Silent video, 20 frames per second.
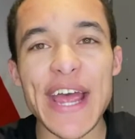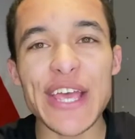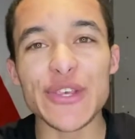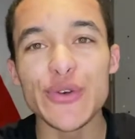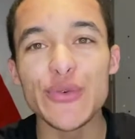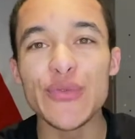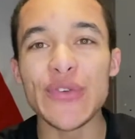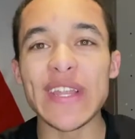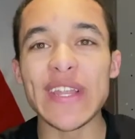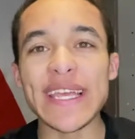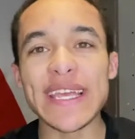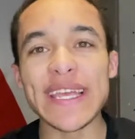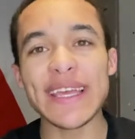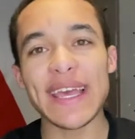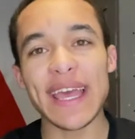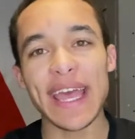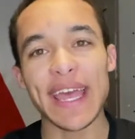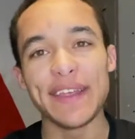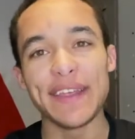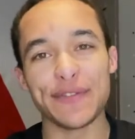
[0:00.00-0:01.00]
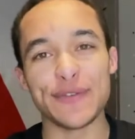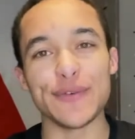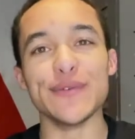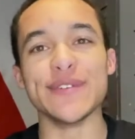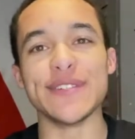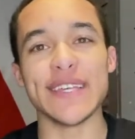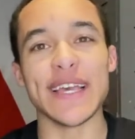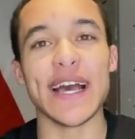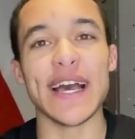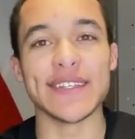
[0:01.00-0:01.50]
unique
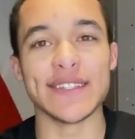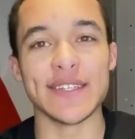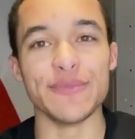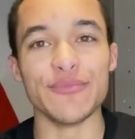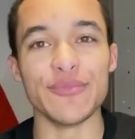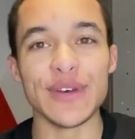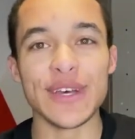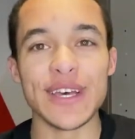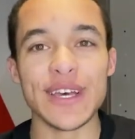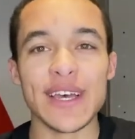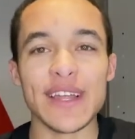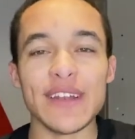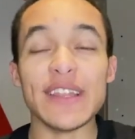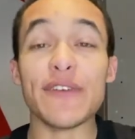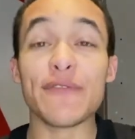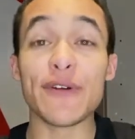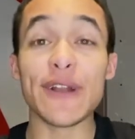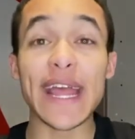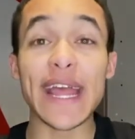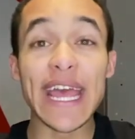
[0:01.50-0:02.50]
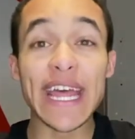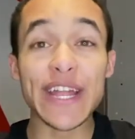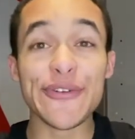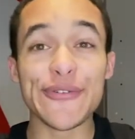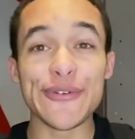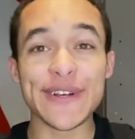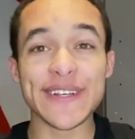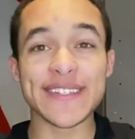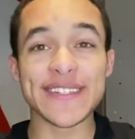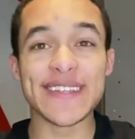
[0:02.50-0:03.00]
enthusiasm, different
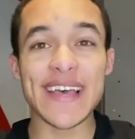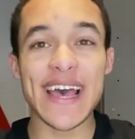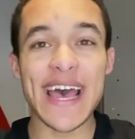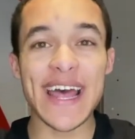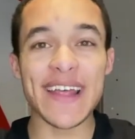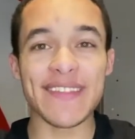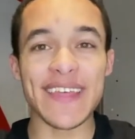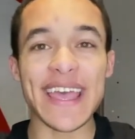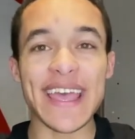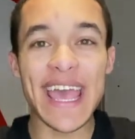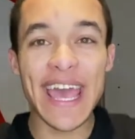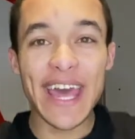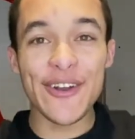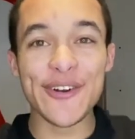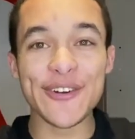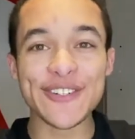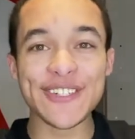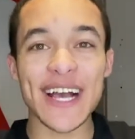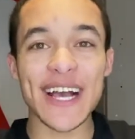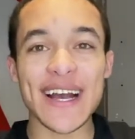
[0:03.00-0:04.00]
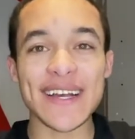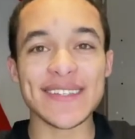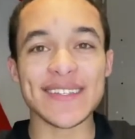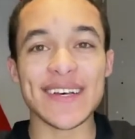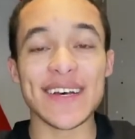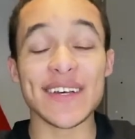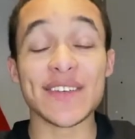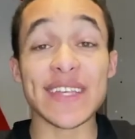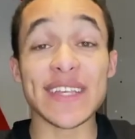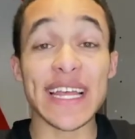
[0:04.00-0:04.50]
interests that they energize
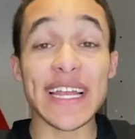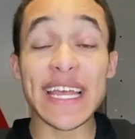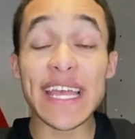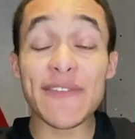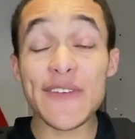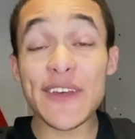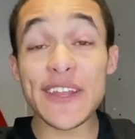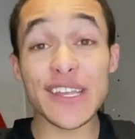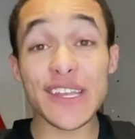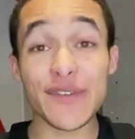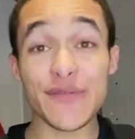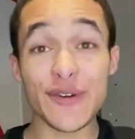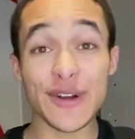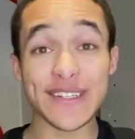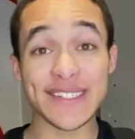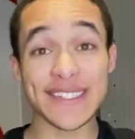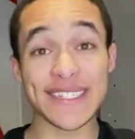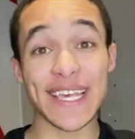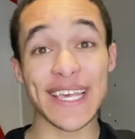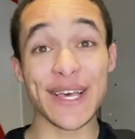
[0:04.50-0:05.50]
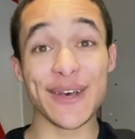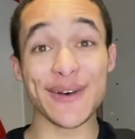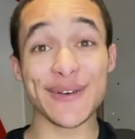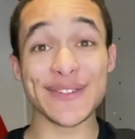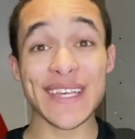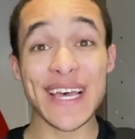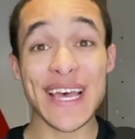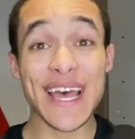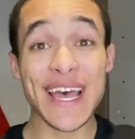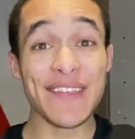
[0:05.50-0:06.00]
us, and even different
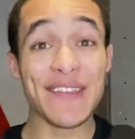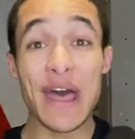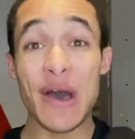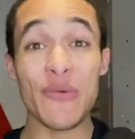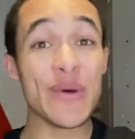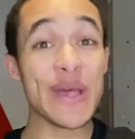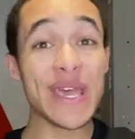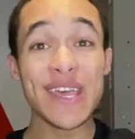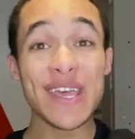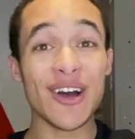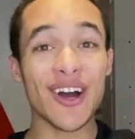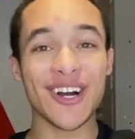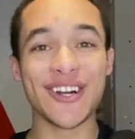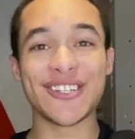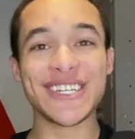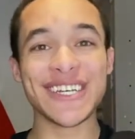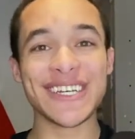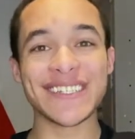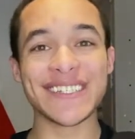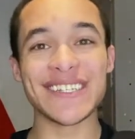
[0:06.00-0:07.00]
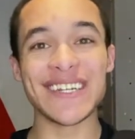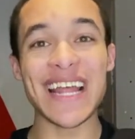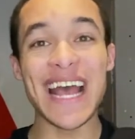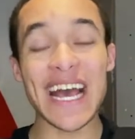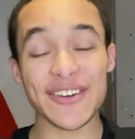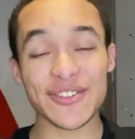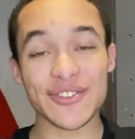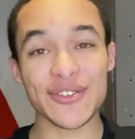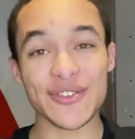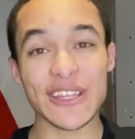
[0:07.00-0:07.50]
skills that we are just
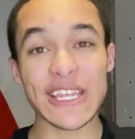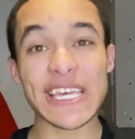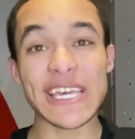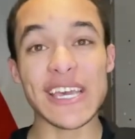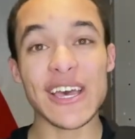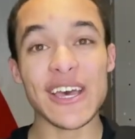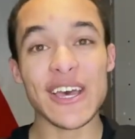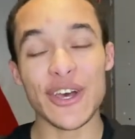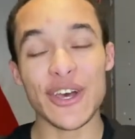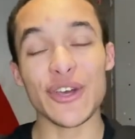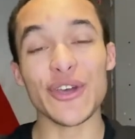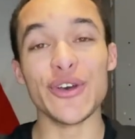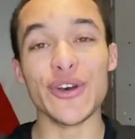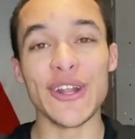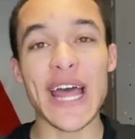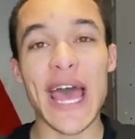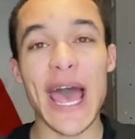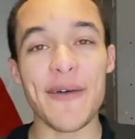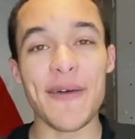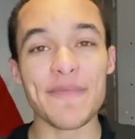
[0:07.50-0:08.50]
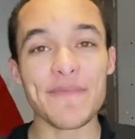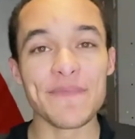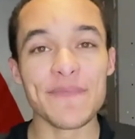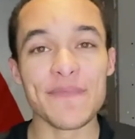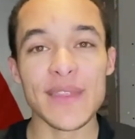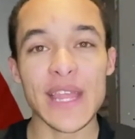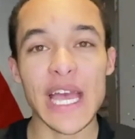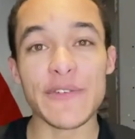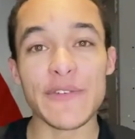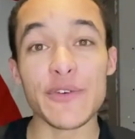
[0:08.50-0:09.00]
naturally good at.
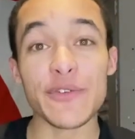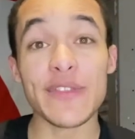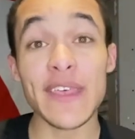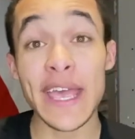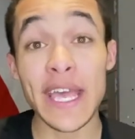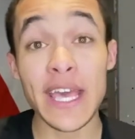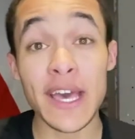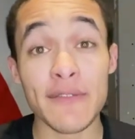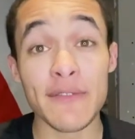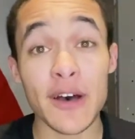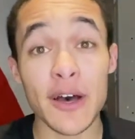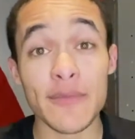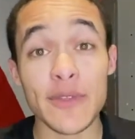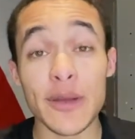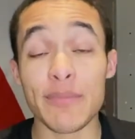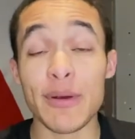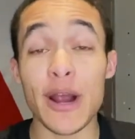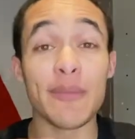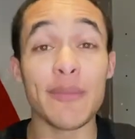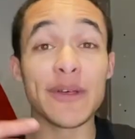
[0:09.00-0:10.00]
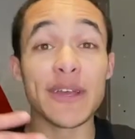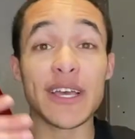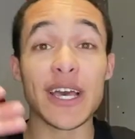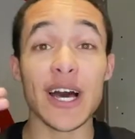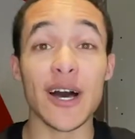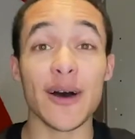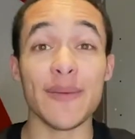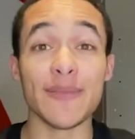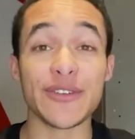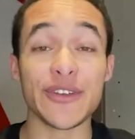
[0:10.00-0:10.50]
If you think of them, they probably
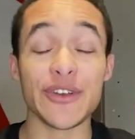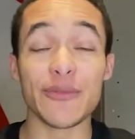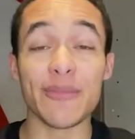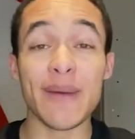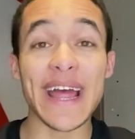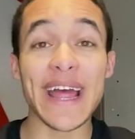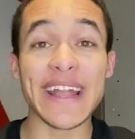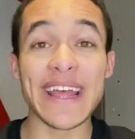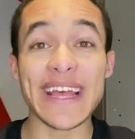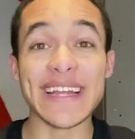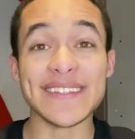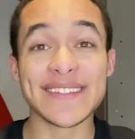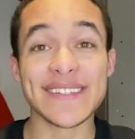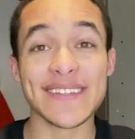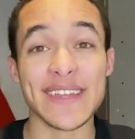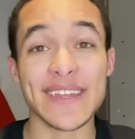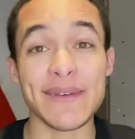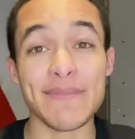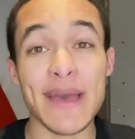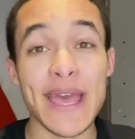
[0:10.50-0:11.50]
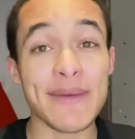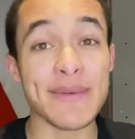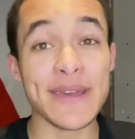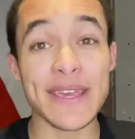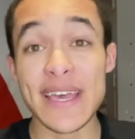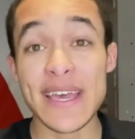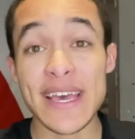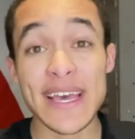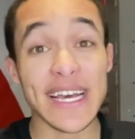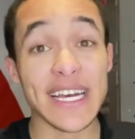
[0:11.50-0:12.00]
come to your mind instantly.
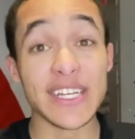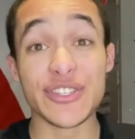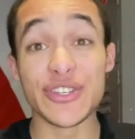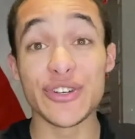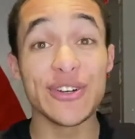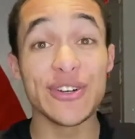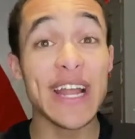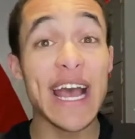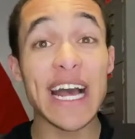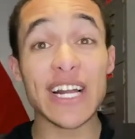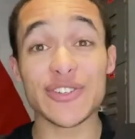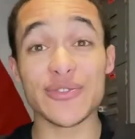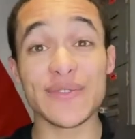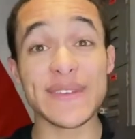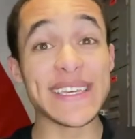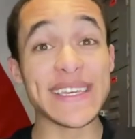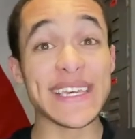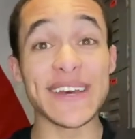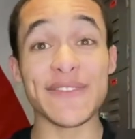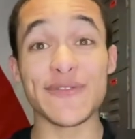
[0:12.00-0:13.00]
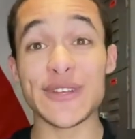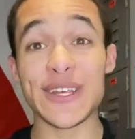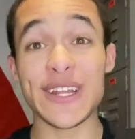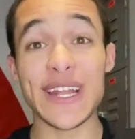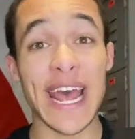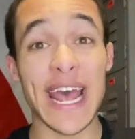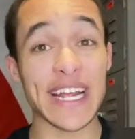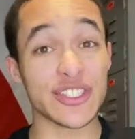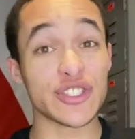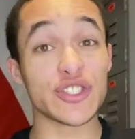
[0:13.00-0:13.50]
Maybe it's you're naturally gifted
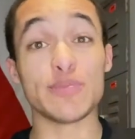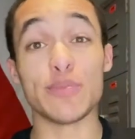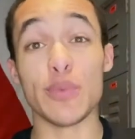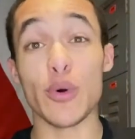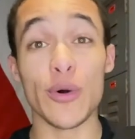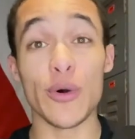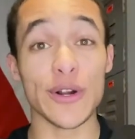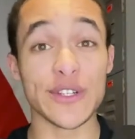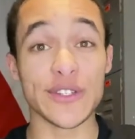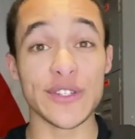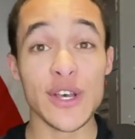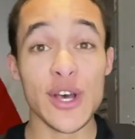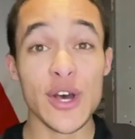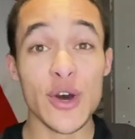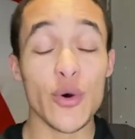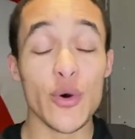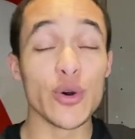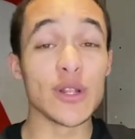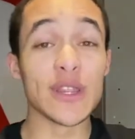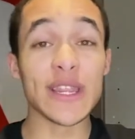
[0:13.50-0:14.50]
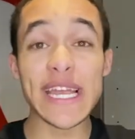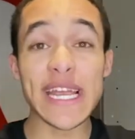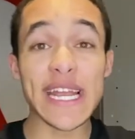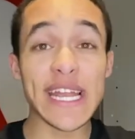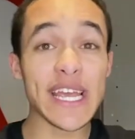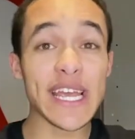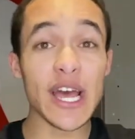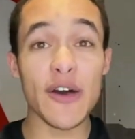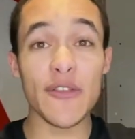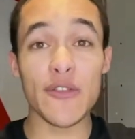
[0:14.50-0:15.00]
at sports or
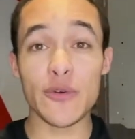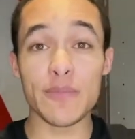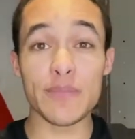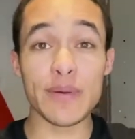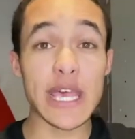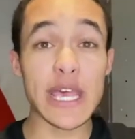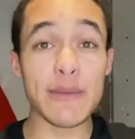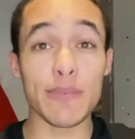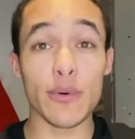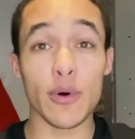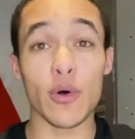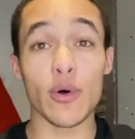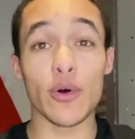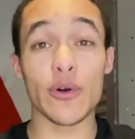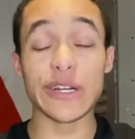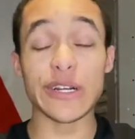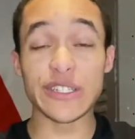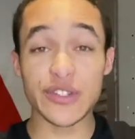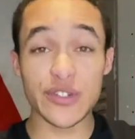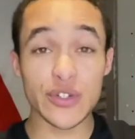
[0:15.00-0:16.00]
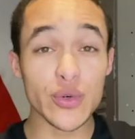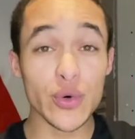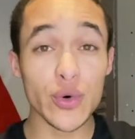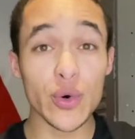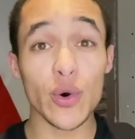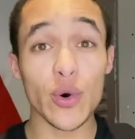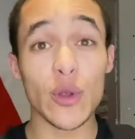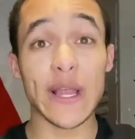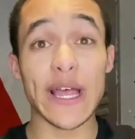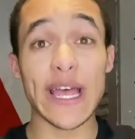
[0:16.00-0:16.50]
leading other people or in
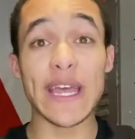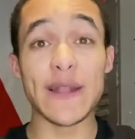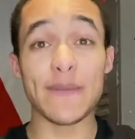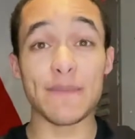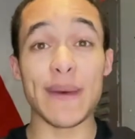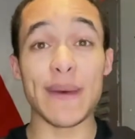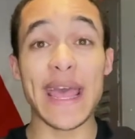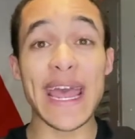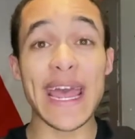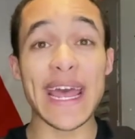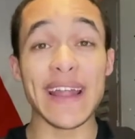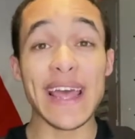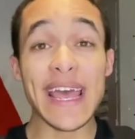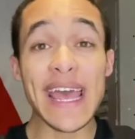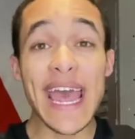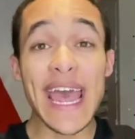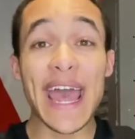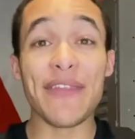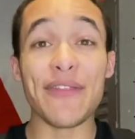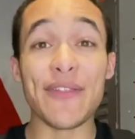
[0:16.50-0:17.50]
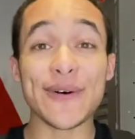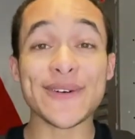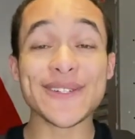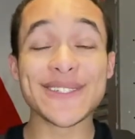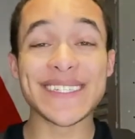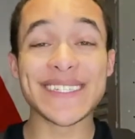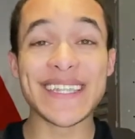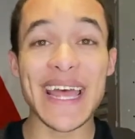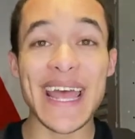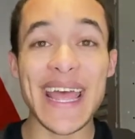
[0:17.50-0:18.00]
school, in band. And
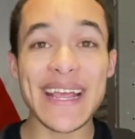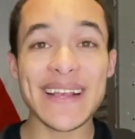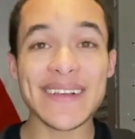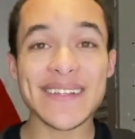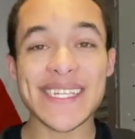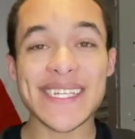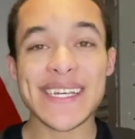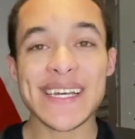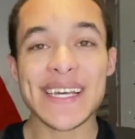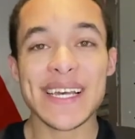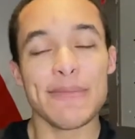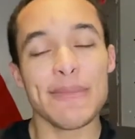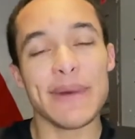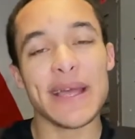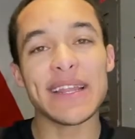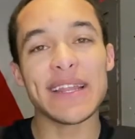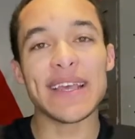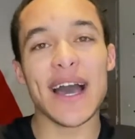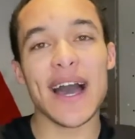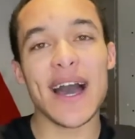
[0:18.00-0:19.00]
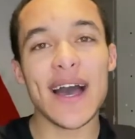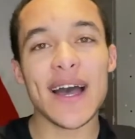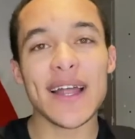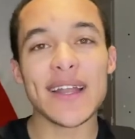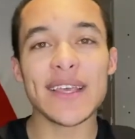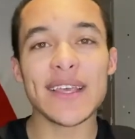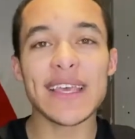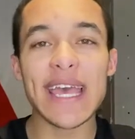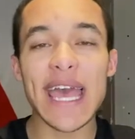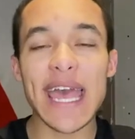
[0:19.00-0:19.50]
those things, man,
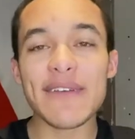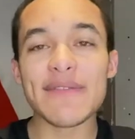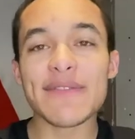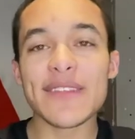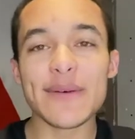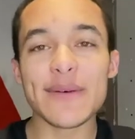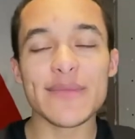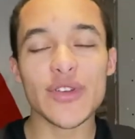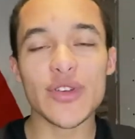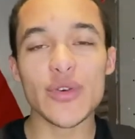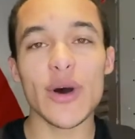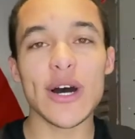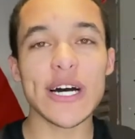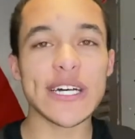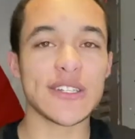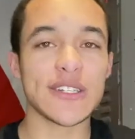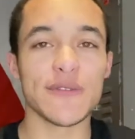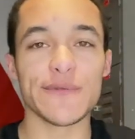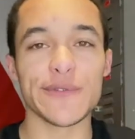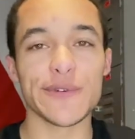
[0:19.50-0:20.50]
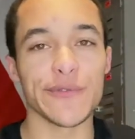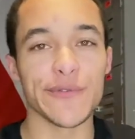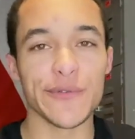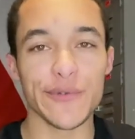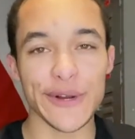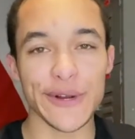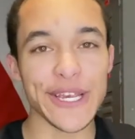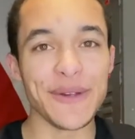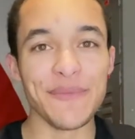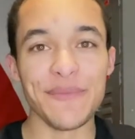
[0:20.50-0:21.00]
God gave them to us for
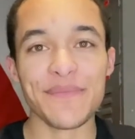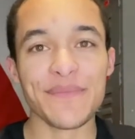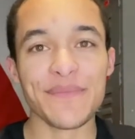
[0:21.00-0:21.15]
free.